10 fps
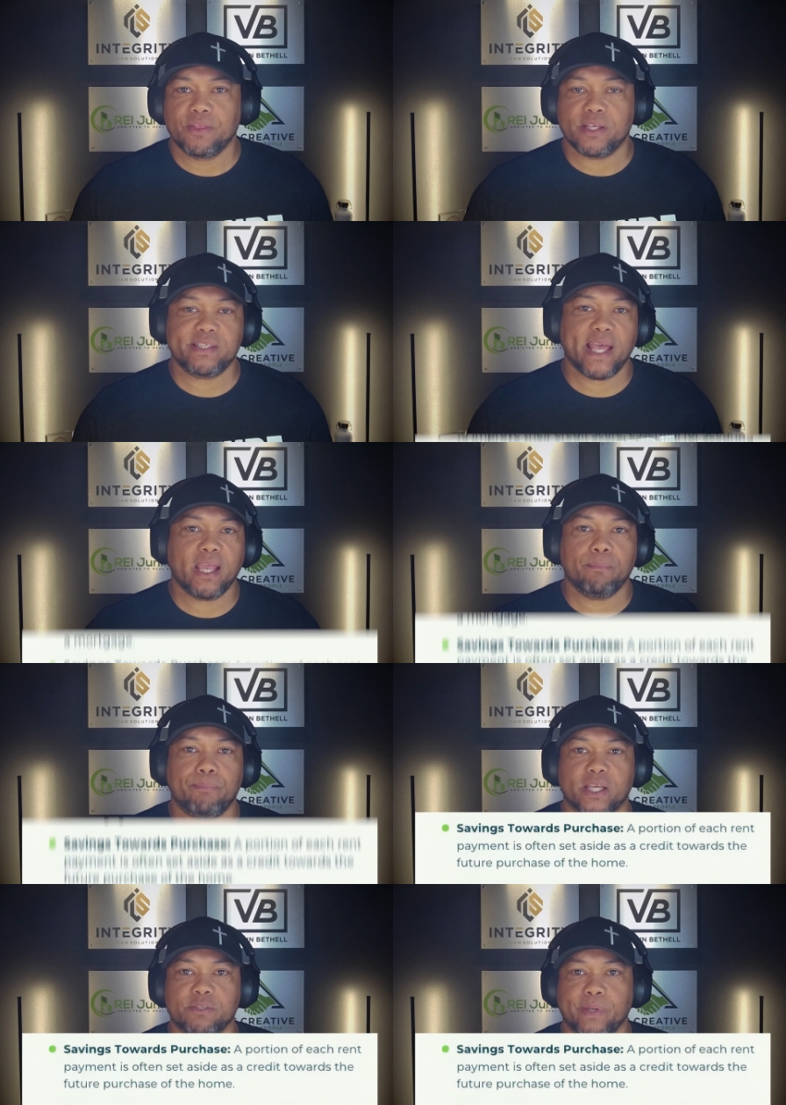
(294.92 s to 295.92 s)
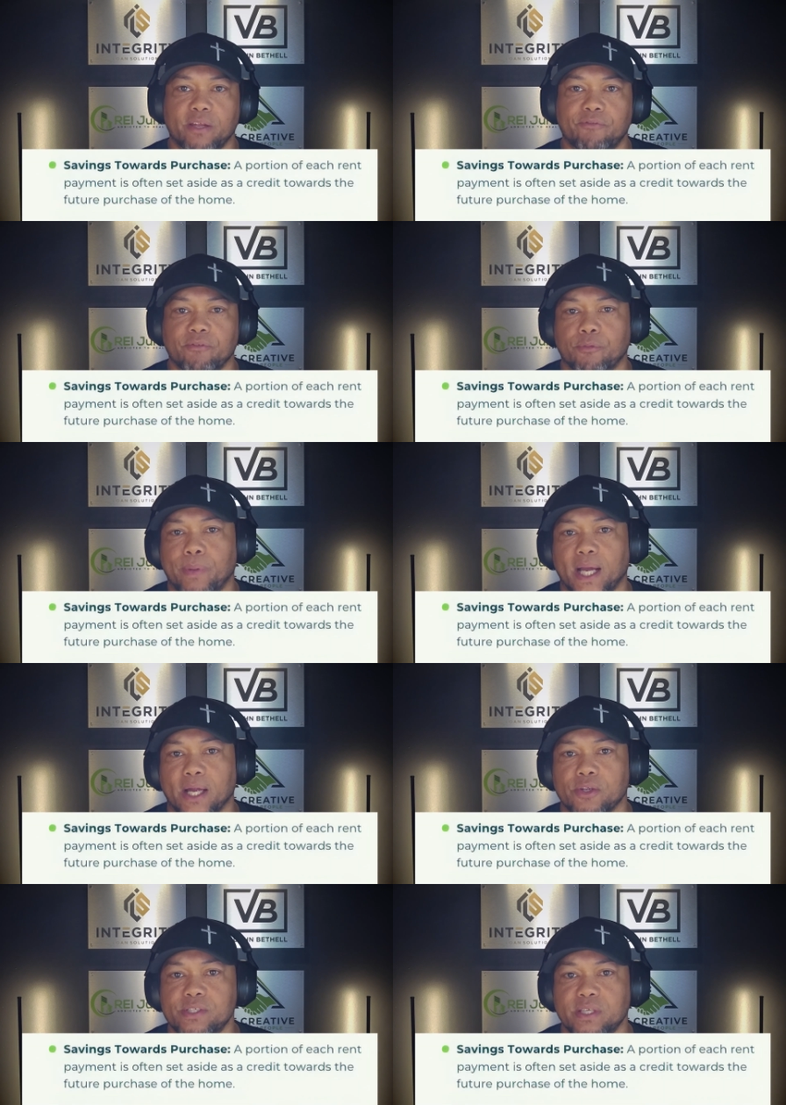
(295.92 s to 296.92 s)
The second biggest benefit for
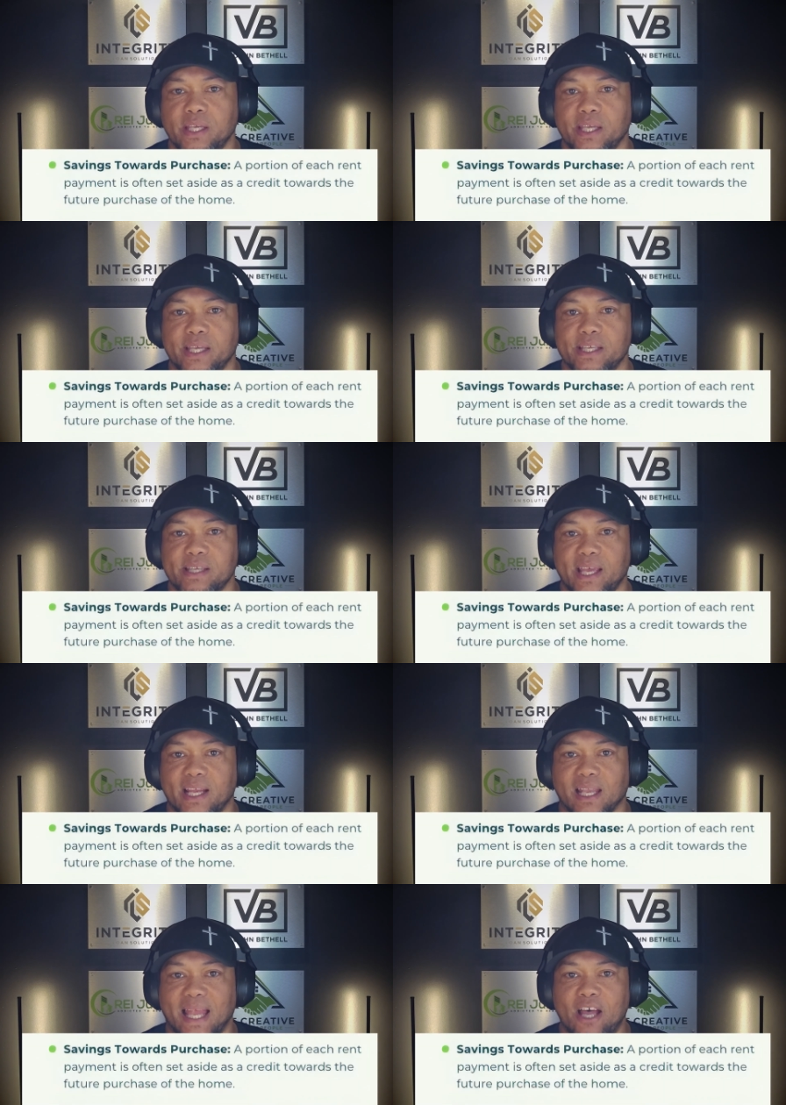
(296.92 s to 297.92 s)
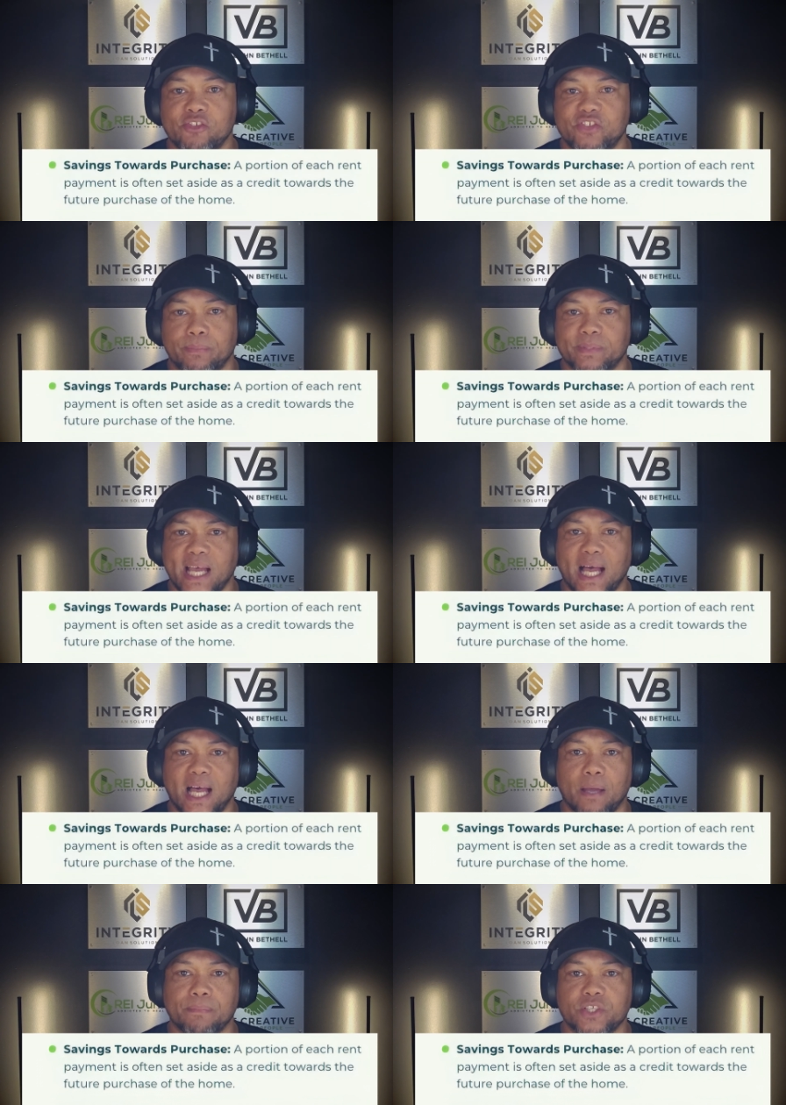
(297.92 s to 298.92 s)
buyers is it allows them time